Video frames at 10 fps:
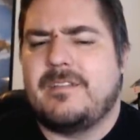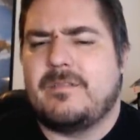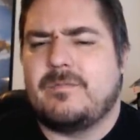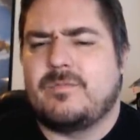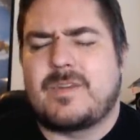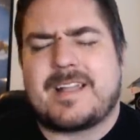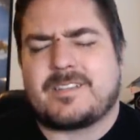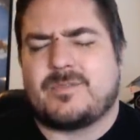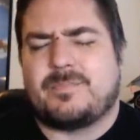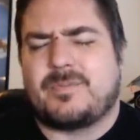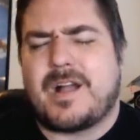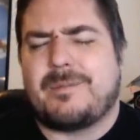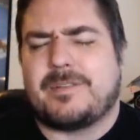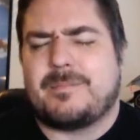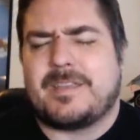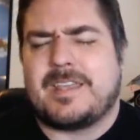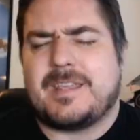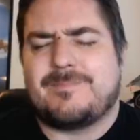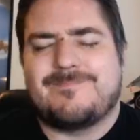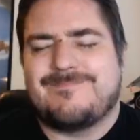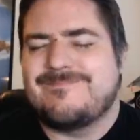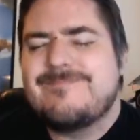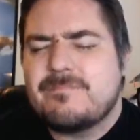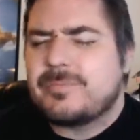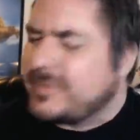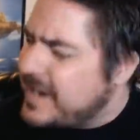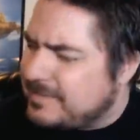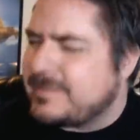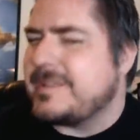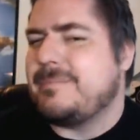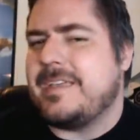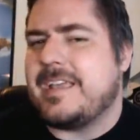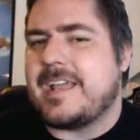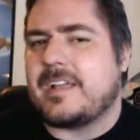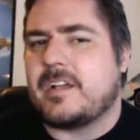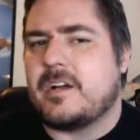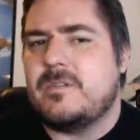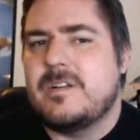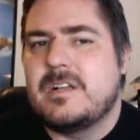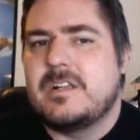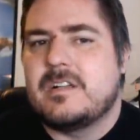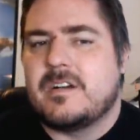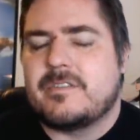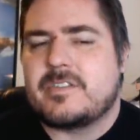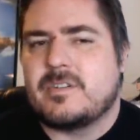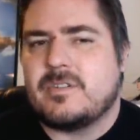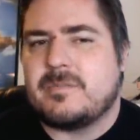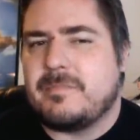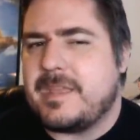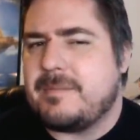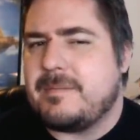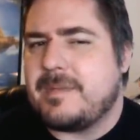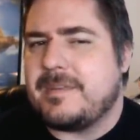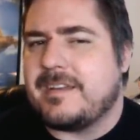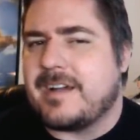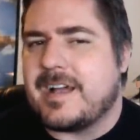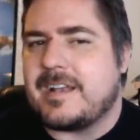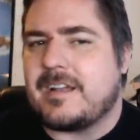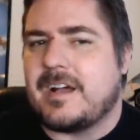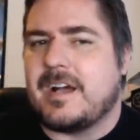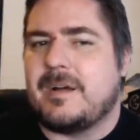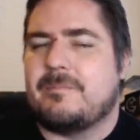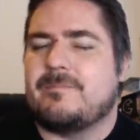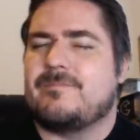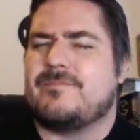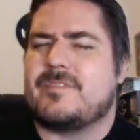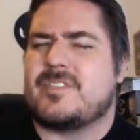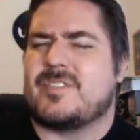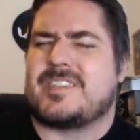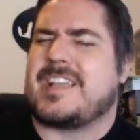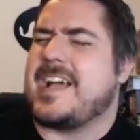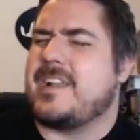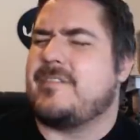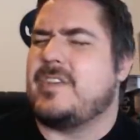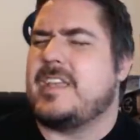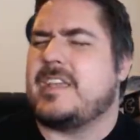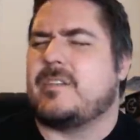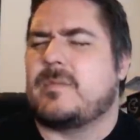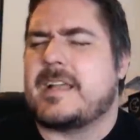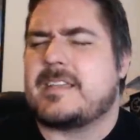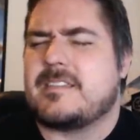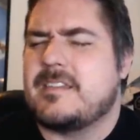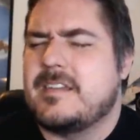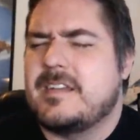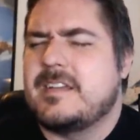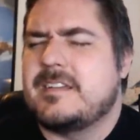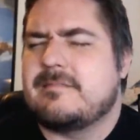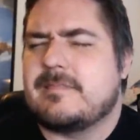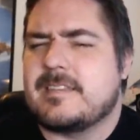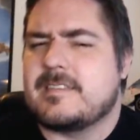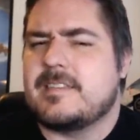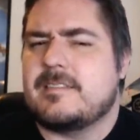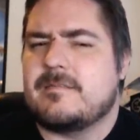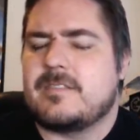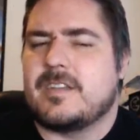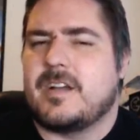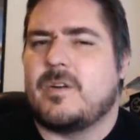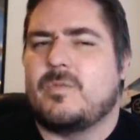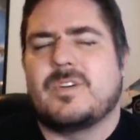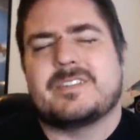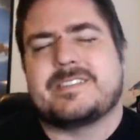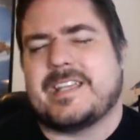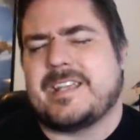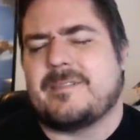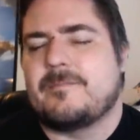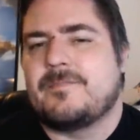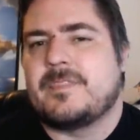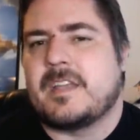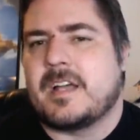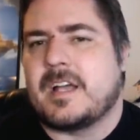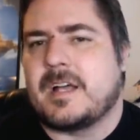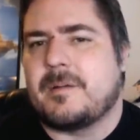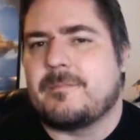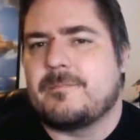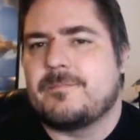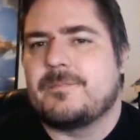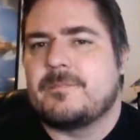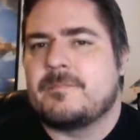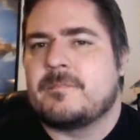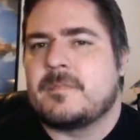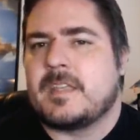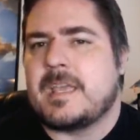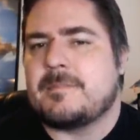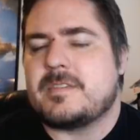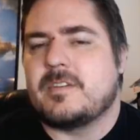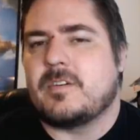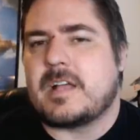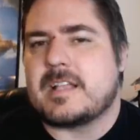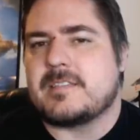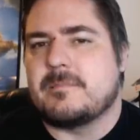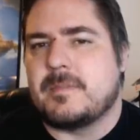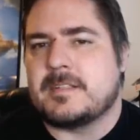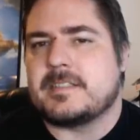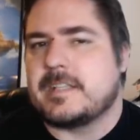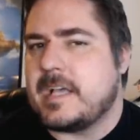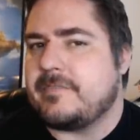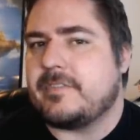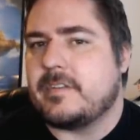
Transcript: Rex will probably be an Echo of Shulk, maybe not. Shulk's kind of unique, and Rex isn't. So we'll see. The game's still got some months left.